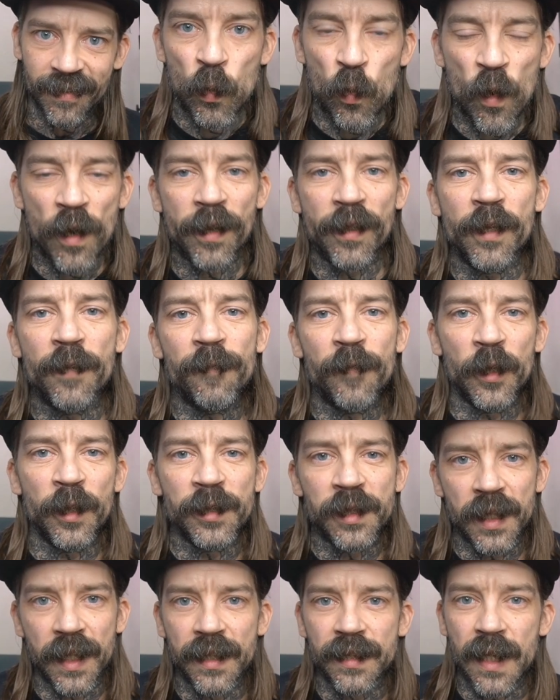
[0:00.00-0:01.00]
One of the
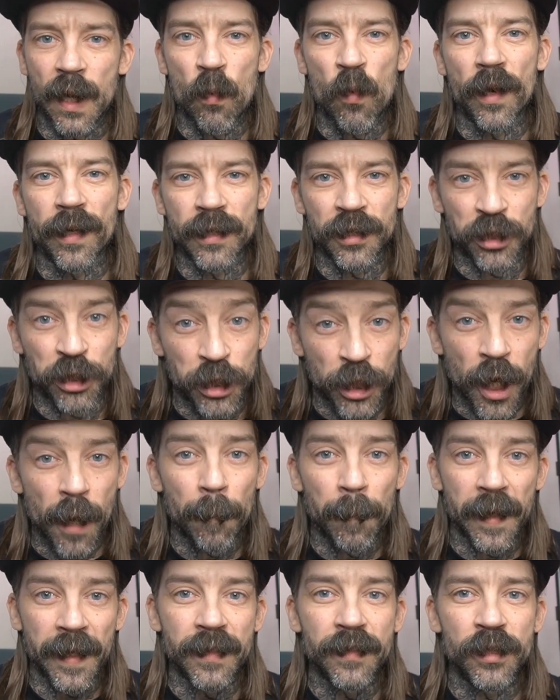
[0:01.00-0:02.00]
first things I want to
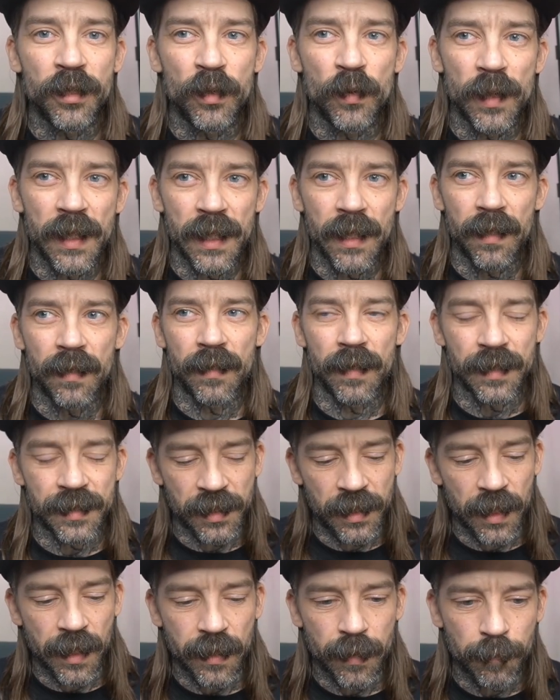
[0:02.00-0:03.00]
jump into here is
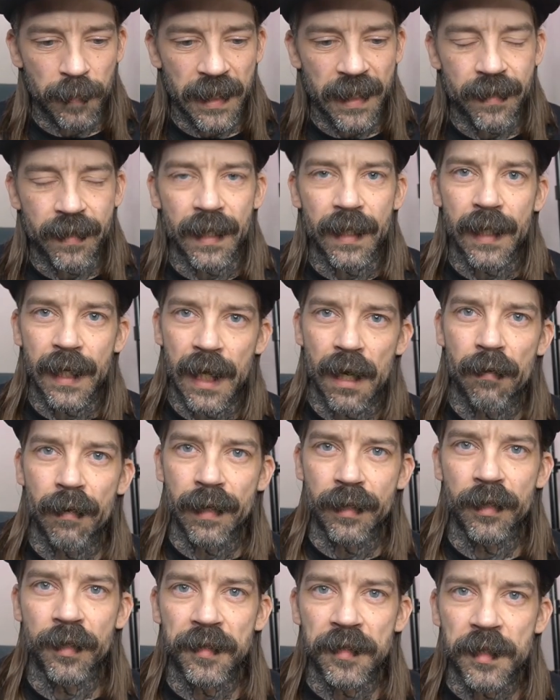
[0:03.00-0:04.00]
going to be the
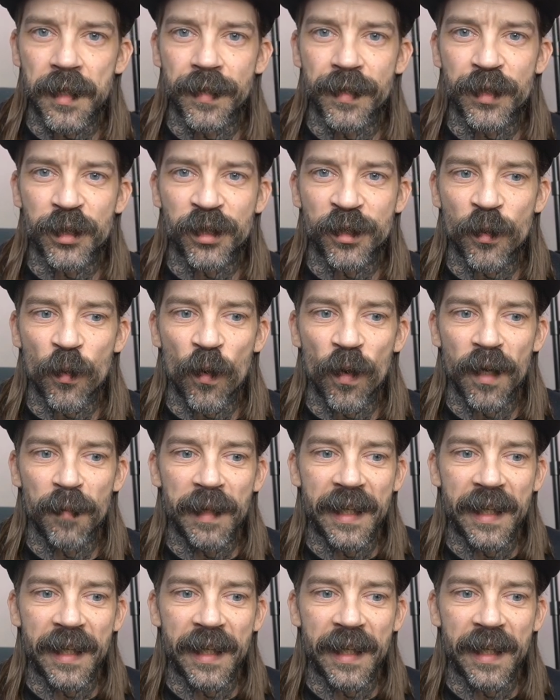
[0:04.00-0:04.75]
characters in the story,